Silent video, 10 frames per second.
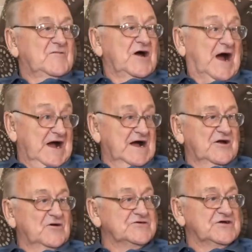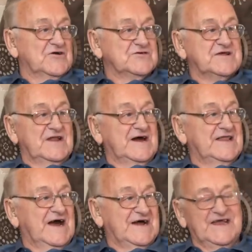Well, aye, all sorts of like
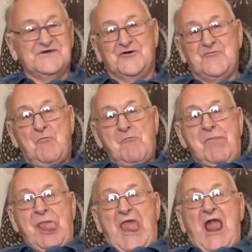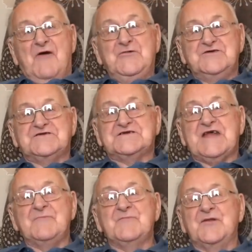that, you know. We used to
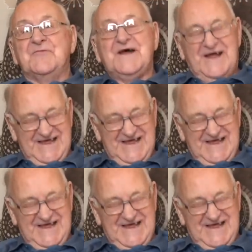samp them.